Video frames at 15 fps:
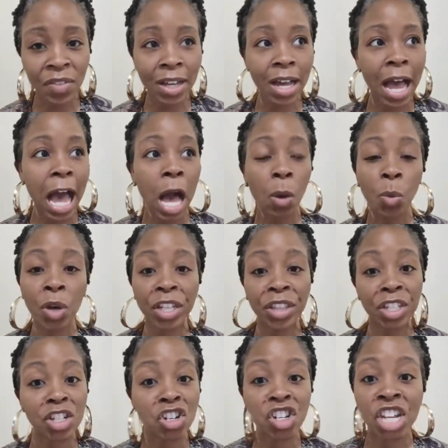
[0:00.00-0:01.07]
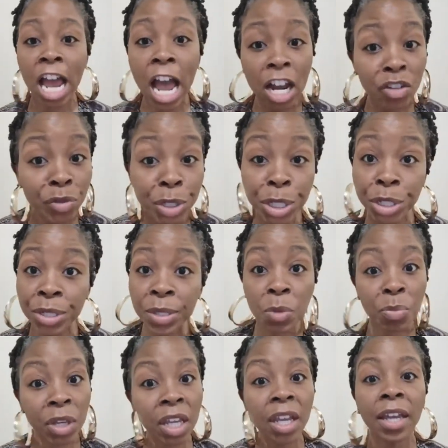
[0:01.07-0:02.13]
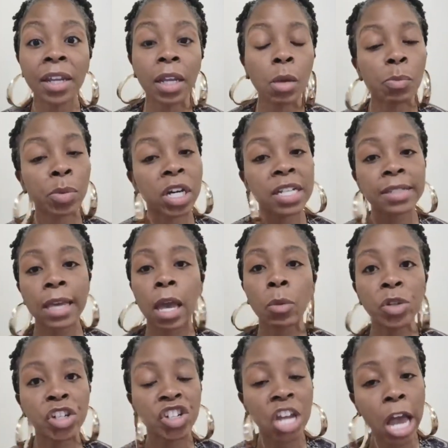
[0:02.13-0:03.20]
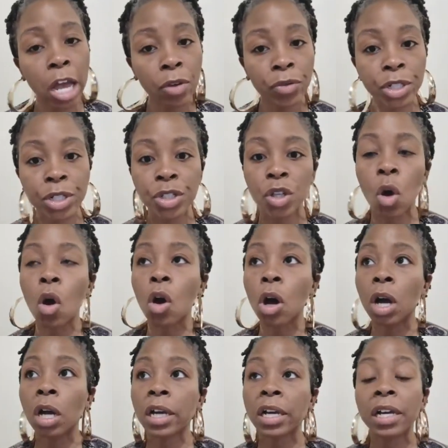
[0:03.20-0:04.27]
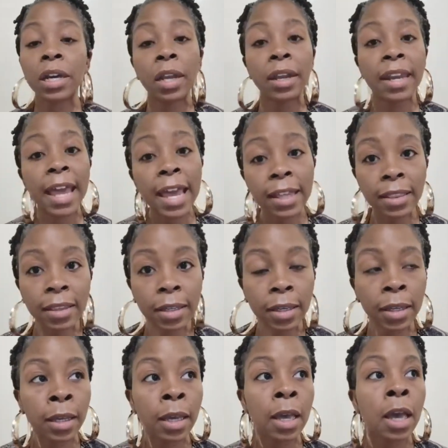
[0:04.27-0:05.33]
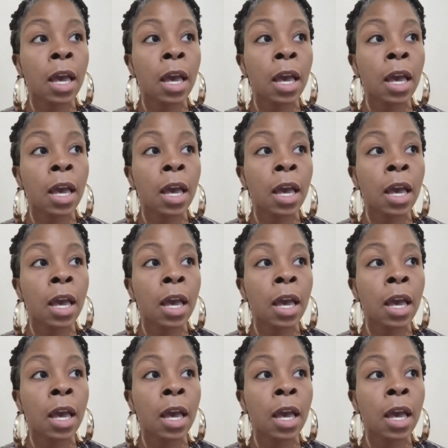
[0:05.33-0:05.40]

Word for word: I want the chakras to be in there because our chakras are connected